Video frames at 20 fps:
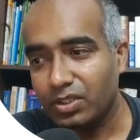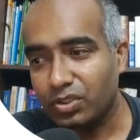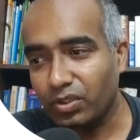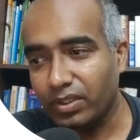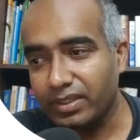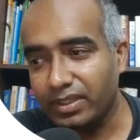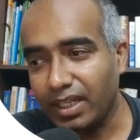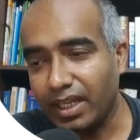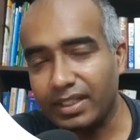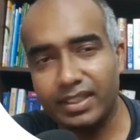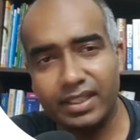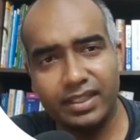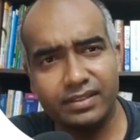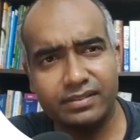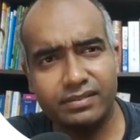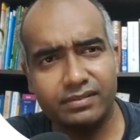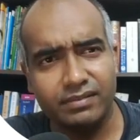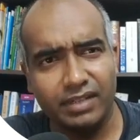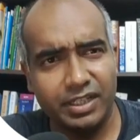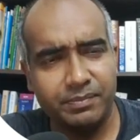So in that
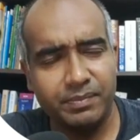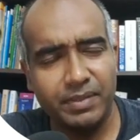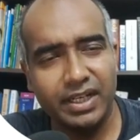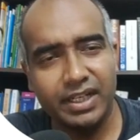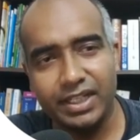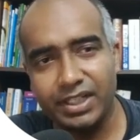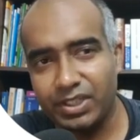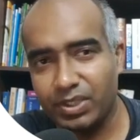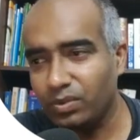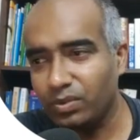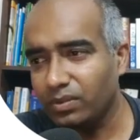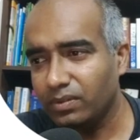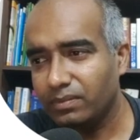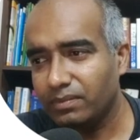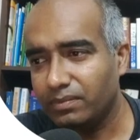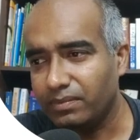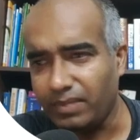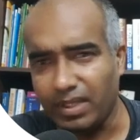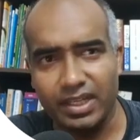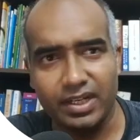case, it may lead to
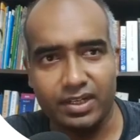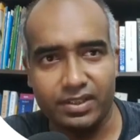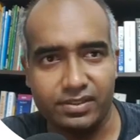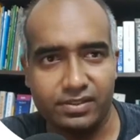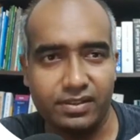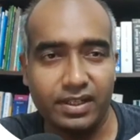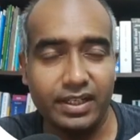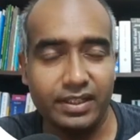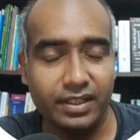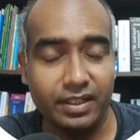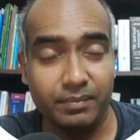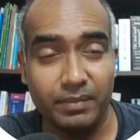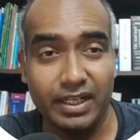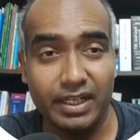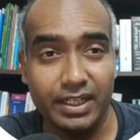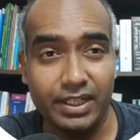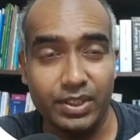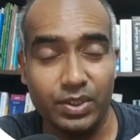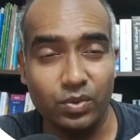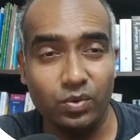errors, right? It
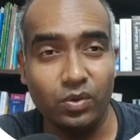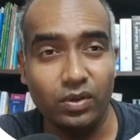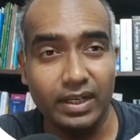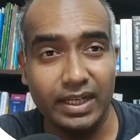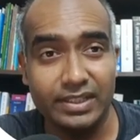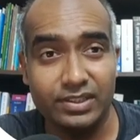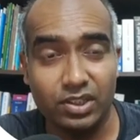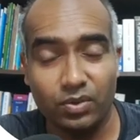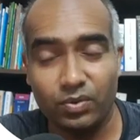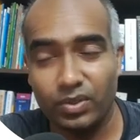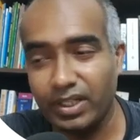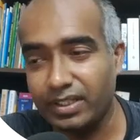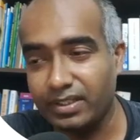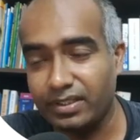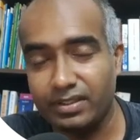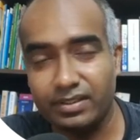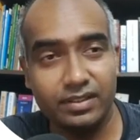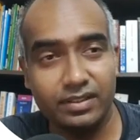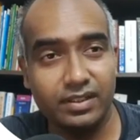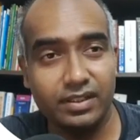may lead to less
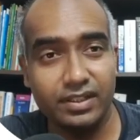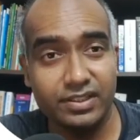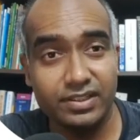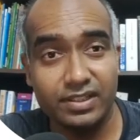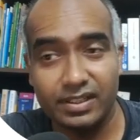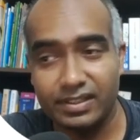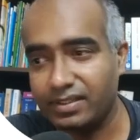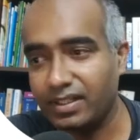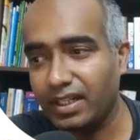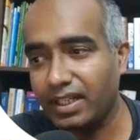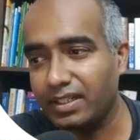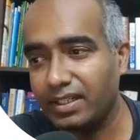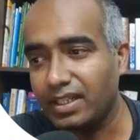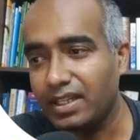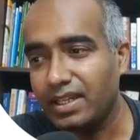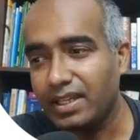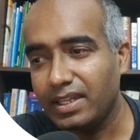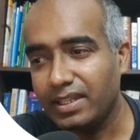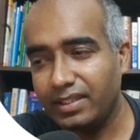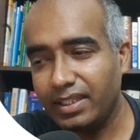accurate results,
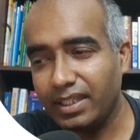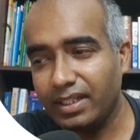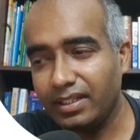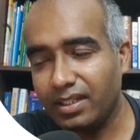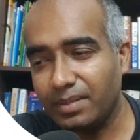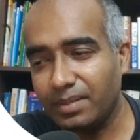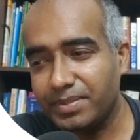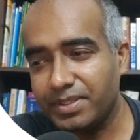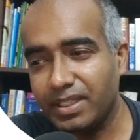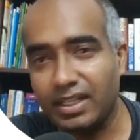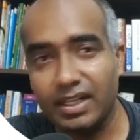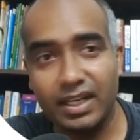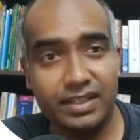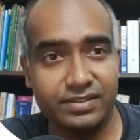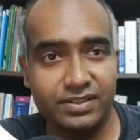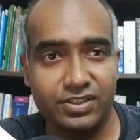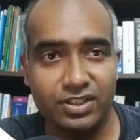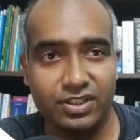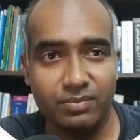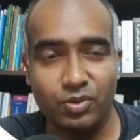right? Then comes the
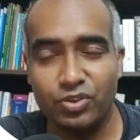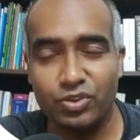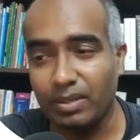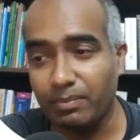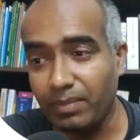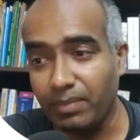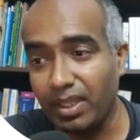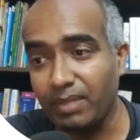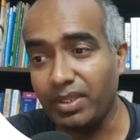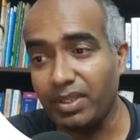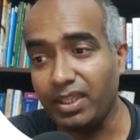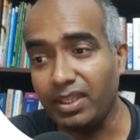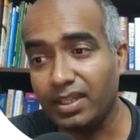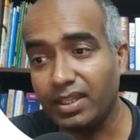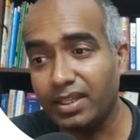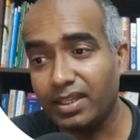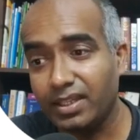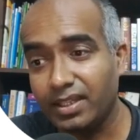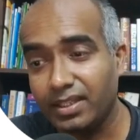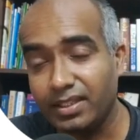class distribution. Maybe
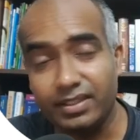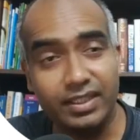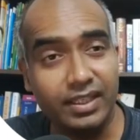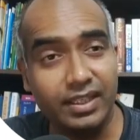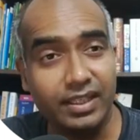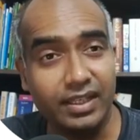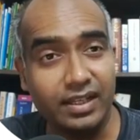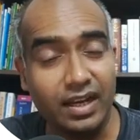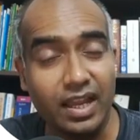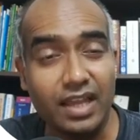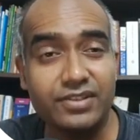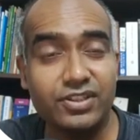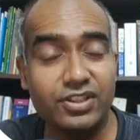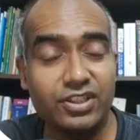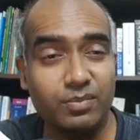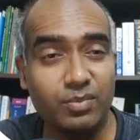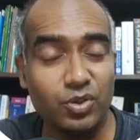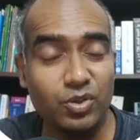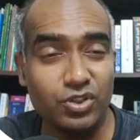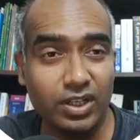the class
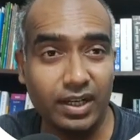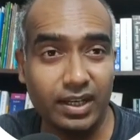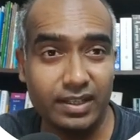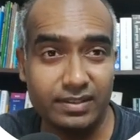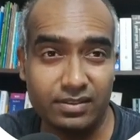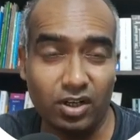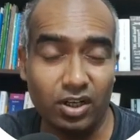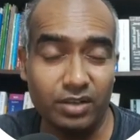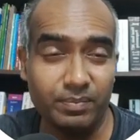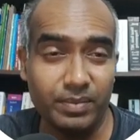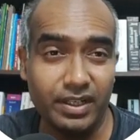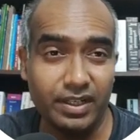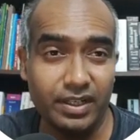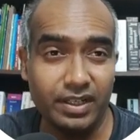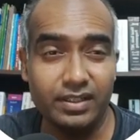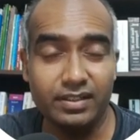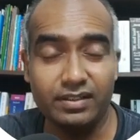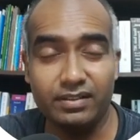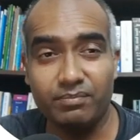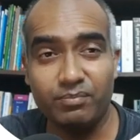distribution has not
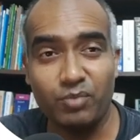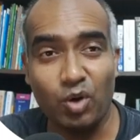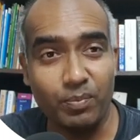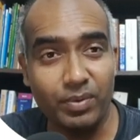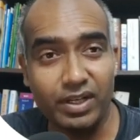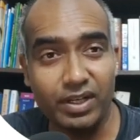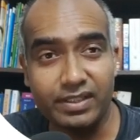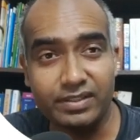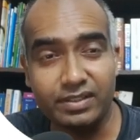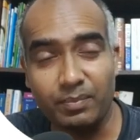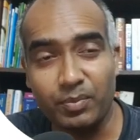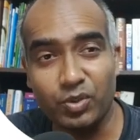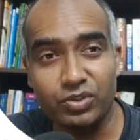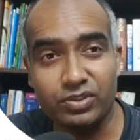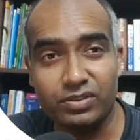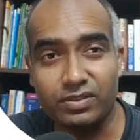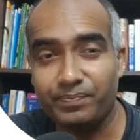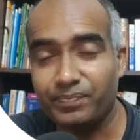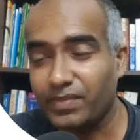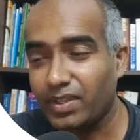been done properly.
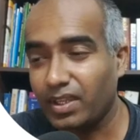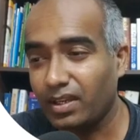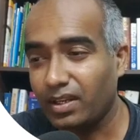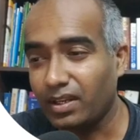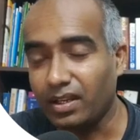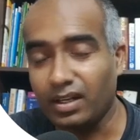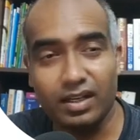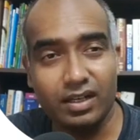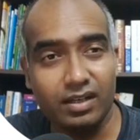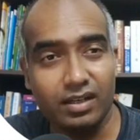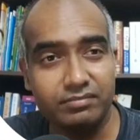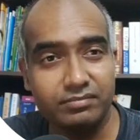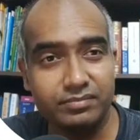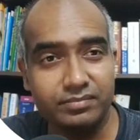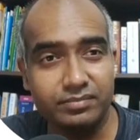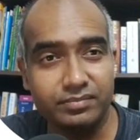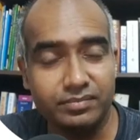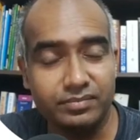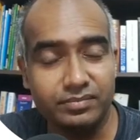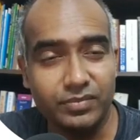Suppose uh,
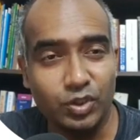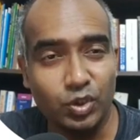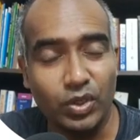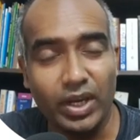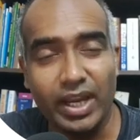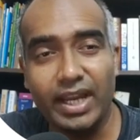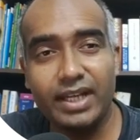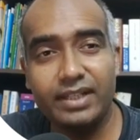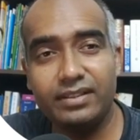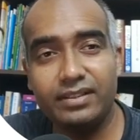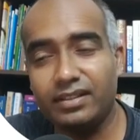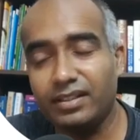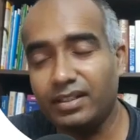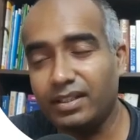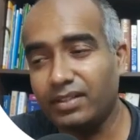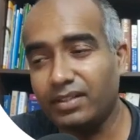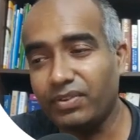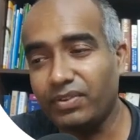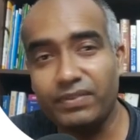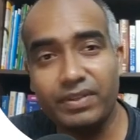you had
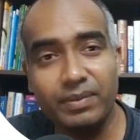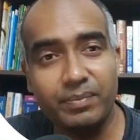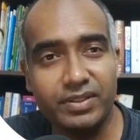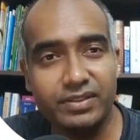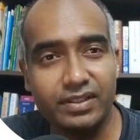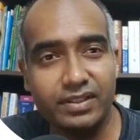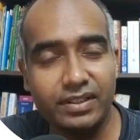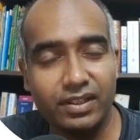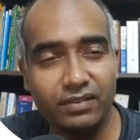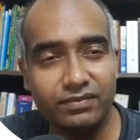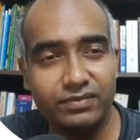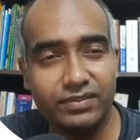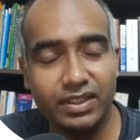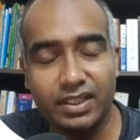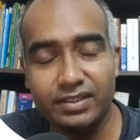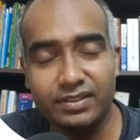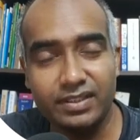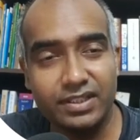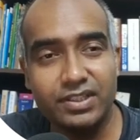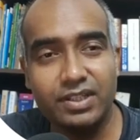50% of
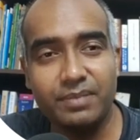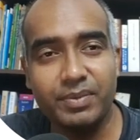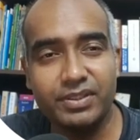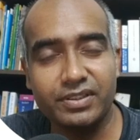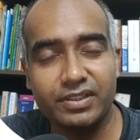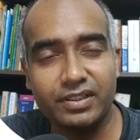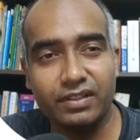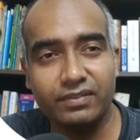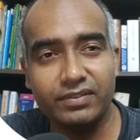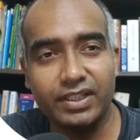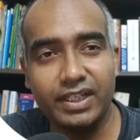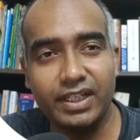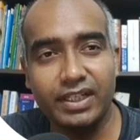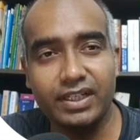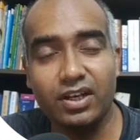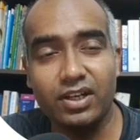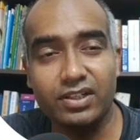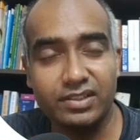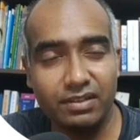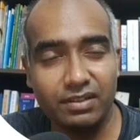60% of the
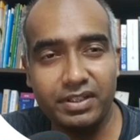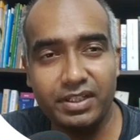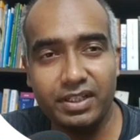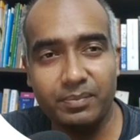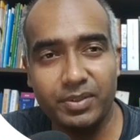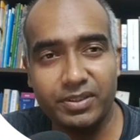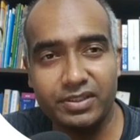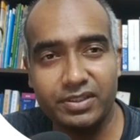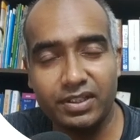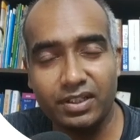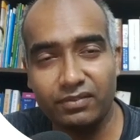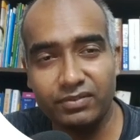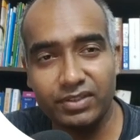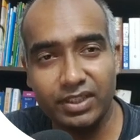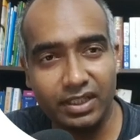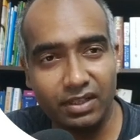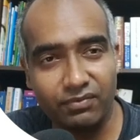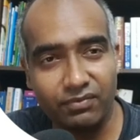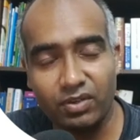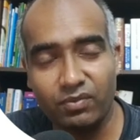data or 70%
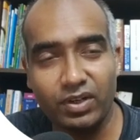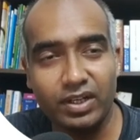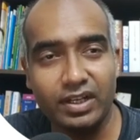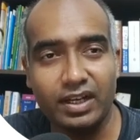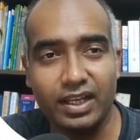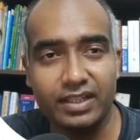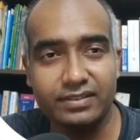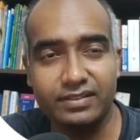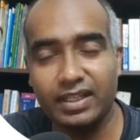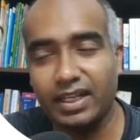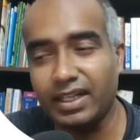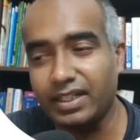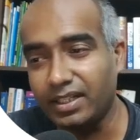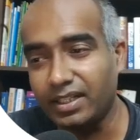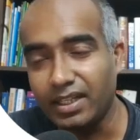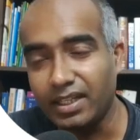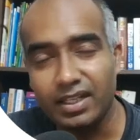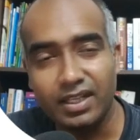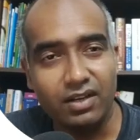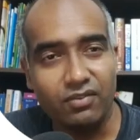of data for one class,
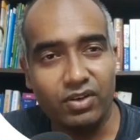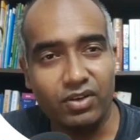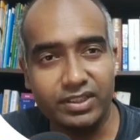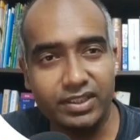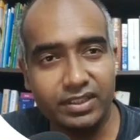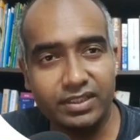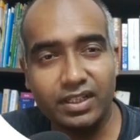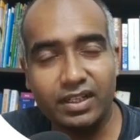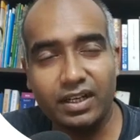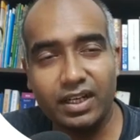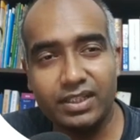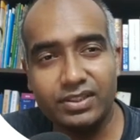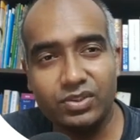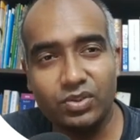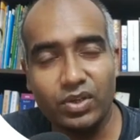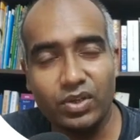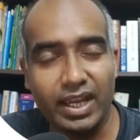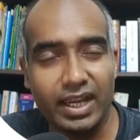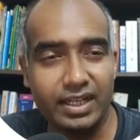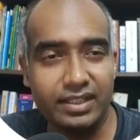and for the other
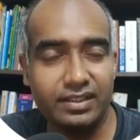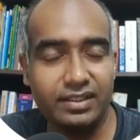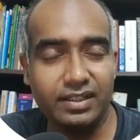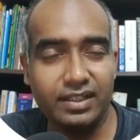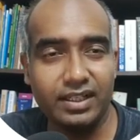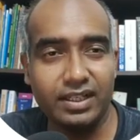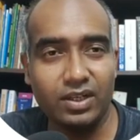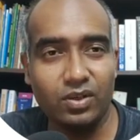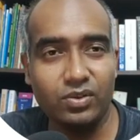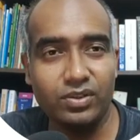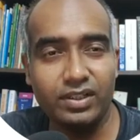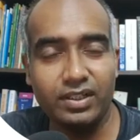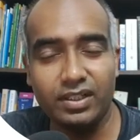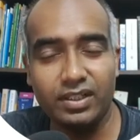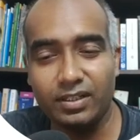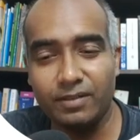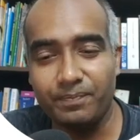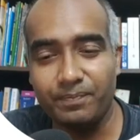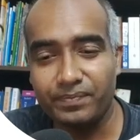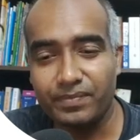class you had
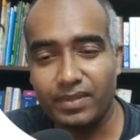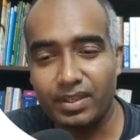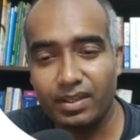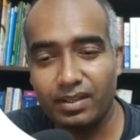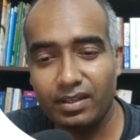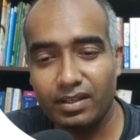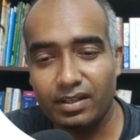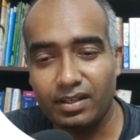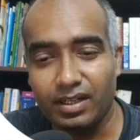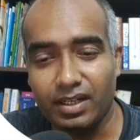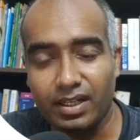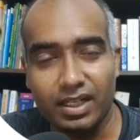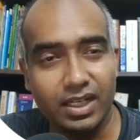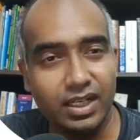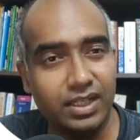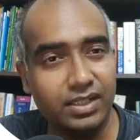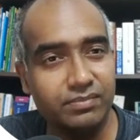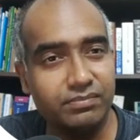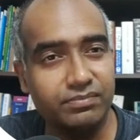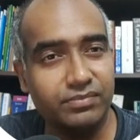around
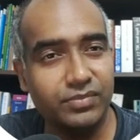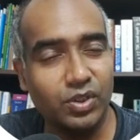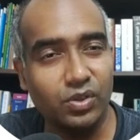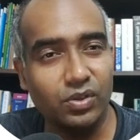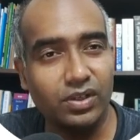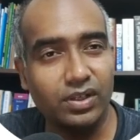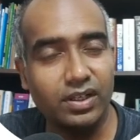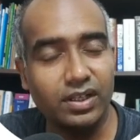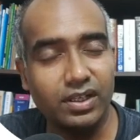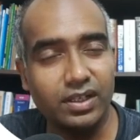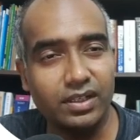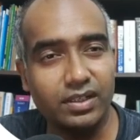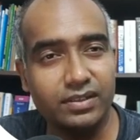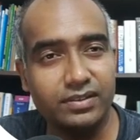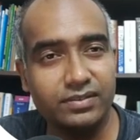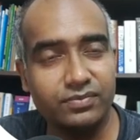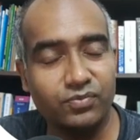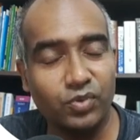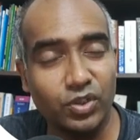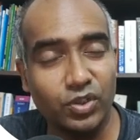
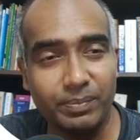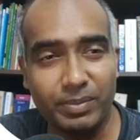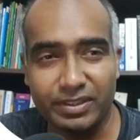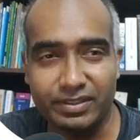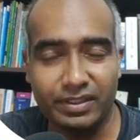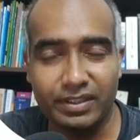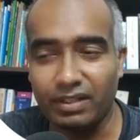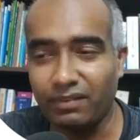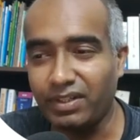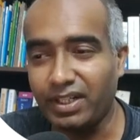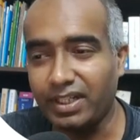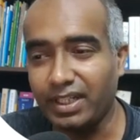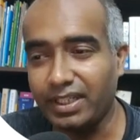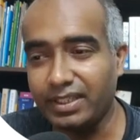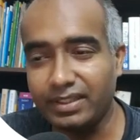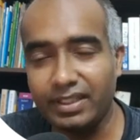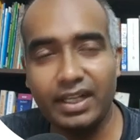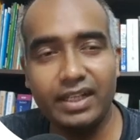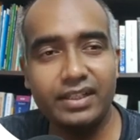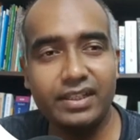40% of
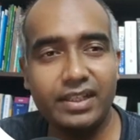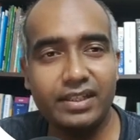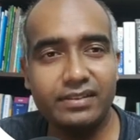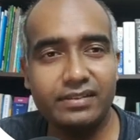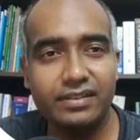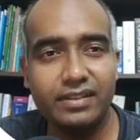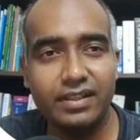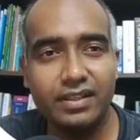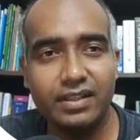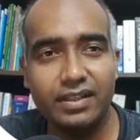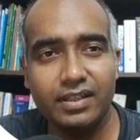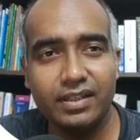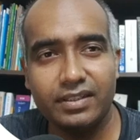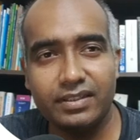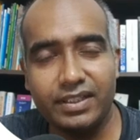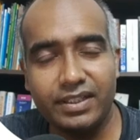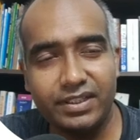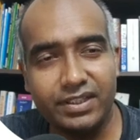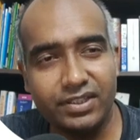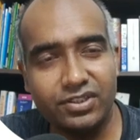data. In that case,
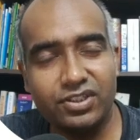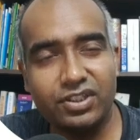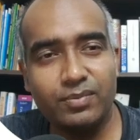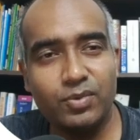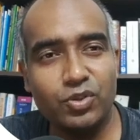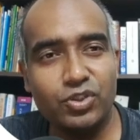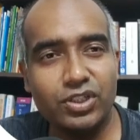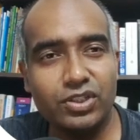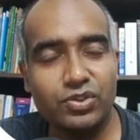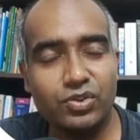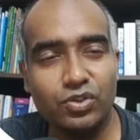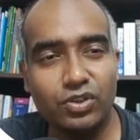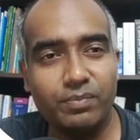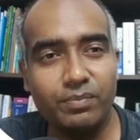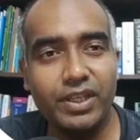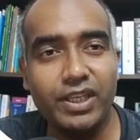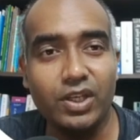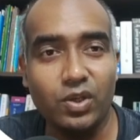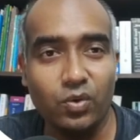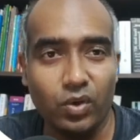the distribution
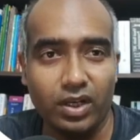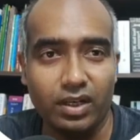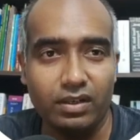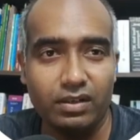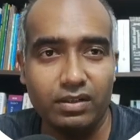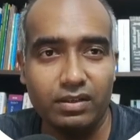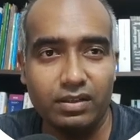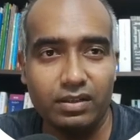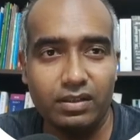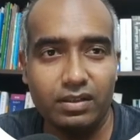should be equal.